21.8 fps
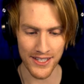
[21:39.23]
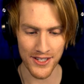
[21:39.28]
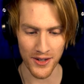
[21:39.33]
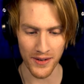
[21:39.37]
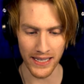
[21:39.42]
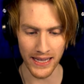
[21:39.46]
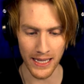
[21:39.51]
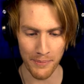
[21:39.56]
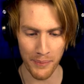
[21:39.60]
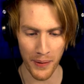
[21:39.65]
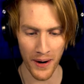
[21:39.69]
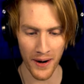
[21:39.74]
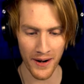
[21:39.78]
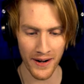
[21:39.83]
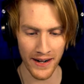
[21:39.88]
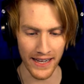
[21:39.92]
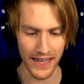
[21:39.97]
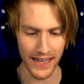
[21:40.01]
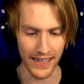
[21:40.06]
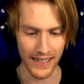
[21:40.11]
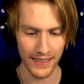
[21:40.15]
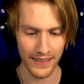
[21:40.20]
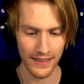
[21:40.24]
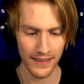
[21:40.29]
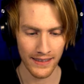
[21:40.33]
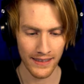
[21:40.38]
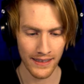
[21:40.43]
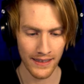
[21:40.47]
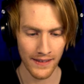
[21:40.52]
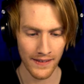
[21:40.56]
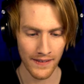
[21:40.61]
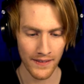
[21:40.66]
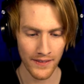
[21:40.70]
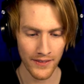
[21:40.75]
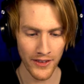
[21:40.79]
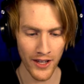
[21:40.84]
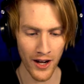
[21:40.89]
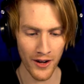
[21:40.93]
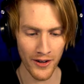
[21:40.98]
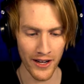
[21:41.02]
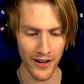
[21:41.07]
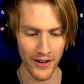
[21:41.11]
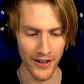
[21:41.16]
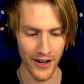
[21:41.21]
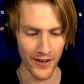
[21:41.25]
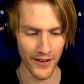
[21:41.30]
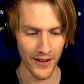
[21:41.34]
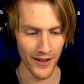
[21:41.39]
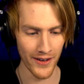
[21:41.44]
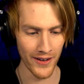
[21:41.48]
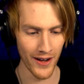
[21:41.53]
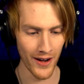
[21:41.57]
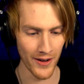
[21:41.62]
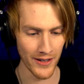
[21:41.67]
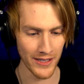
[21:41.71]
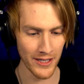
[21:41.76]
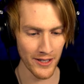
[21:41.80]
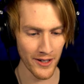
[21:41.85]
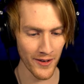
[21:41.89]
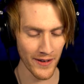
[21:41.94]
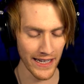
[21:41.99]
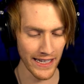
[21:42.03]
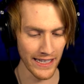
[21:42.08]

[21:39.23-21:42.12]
join did. the party. No hey, no no no no, you don't